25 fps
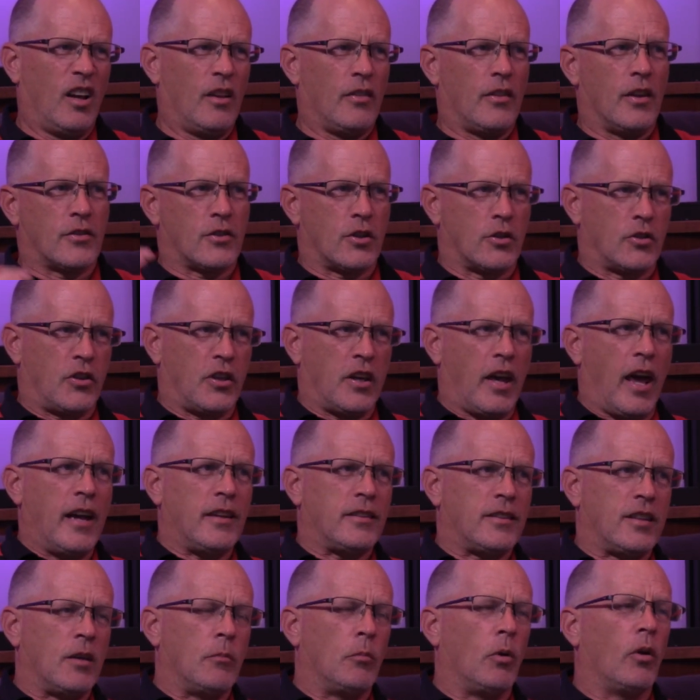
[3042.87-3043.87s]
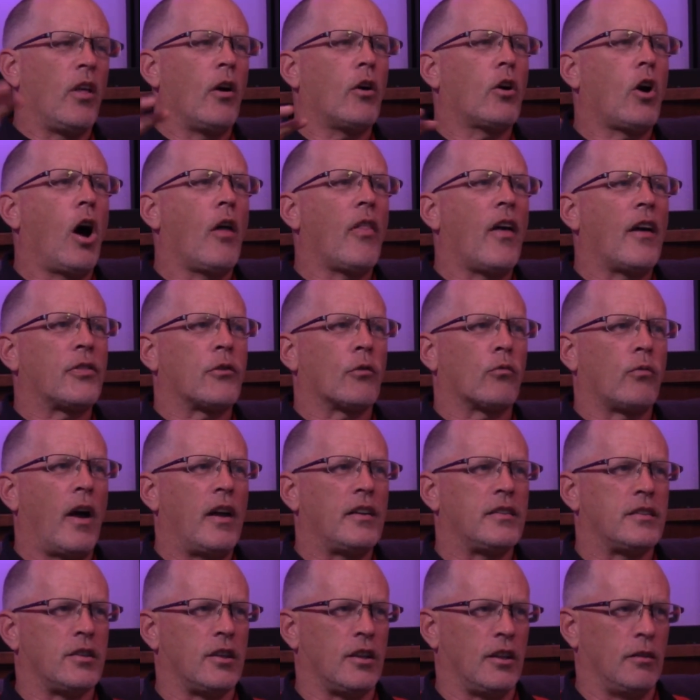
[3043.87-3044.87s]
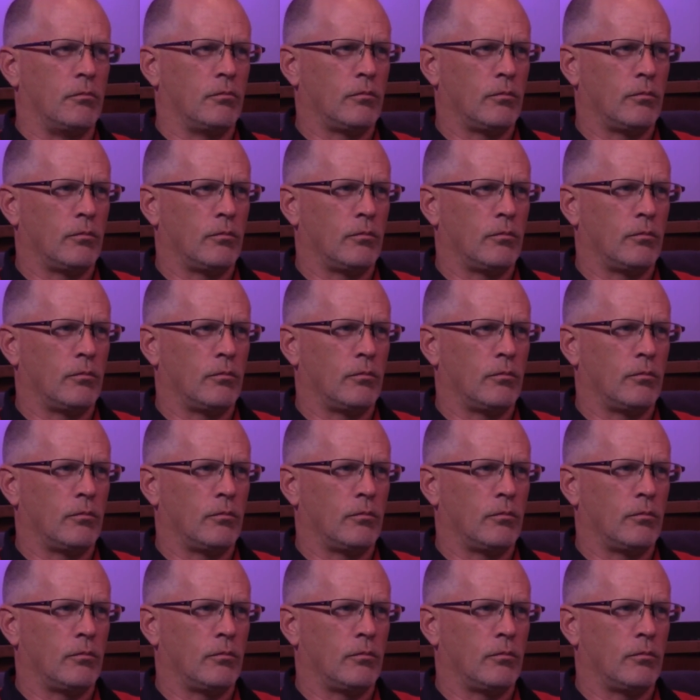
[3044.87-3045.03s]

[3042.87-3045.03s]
This is the A team. Well, they'll call that the red team.